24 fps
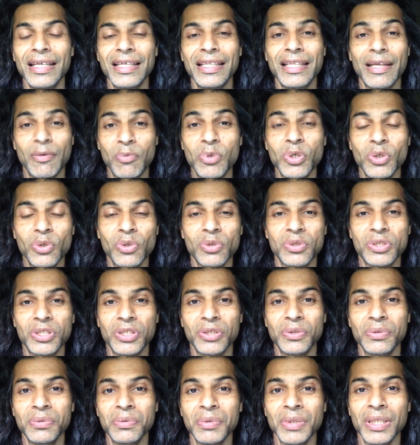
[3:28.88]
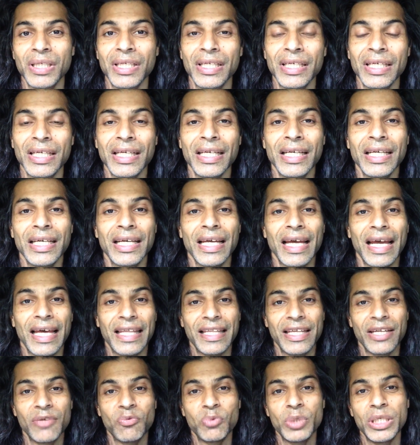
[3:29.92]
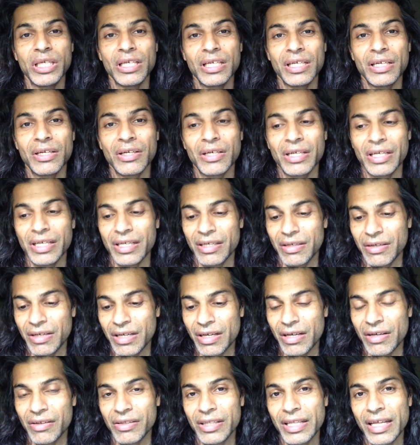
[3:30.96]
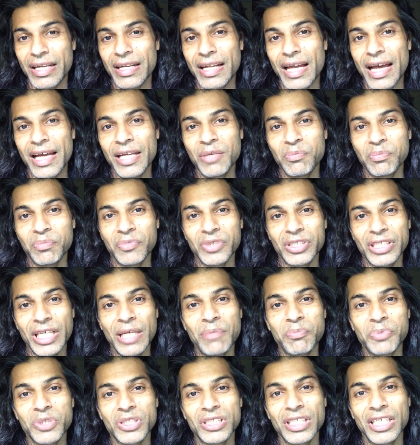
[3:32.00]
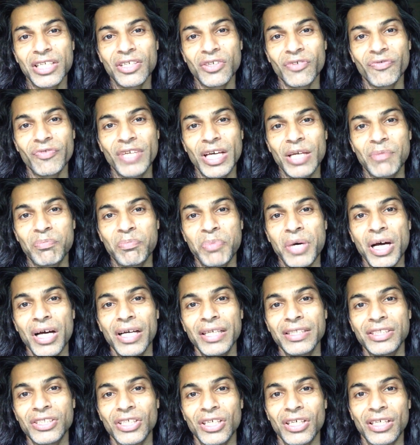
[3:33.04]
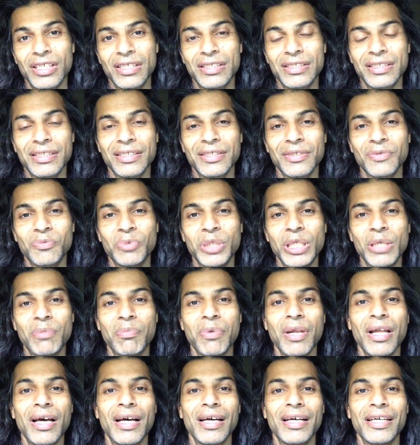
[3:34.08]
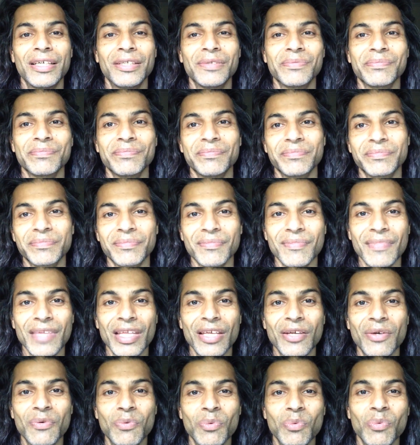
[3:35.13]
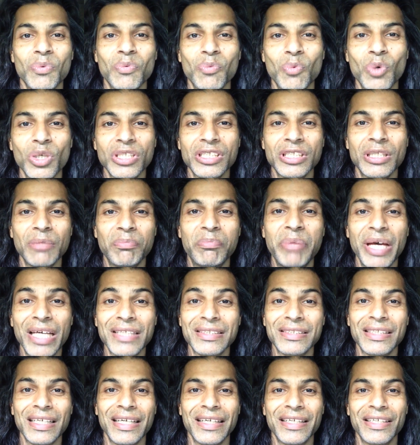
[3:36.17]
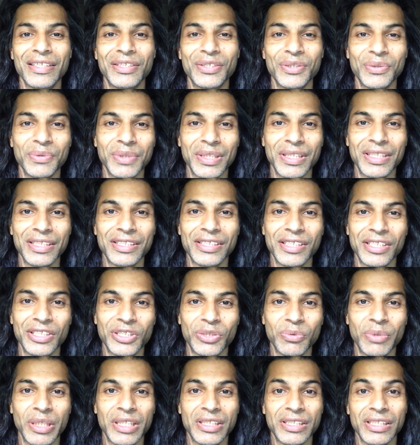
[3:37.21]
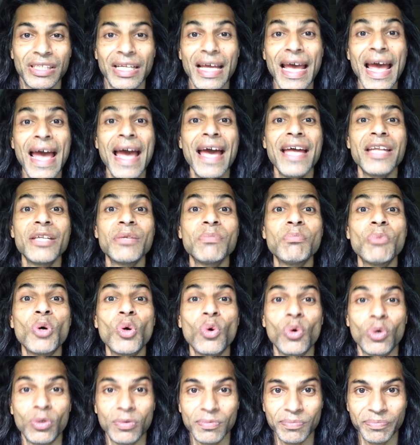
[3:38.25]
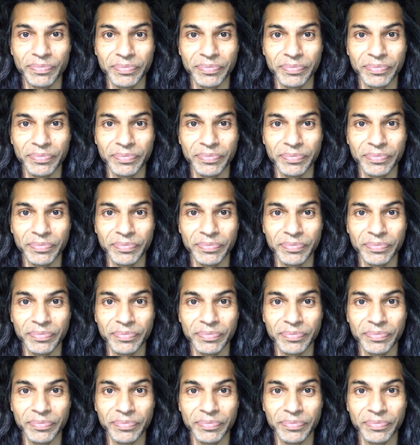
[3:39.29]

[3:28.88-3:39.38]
that we all do. And then we, uh, nine, 10% of that pie chart, we apply what's the best I can do in this situation and more,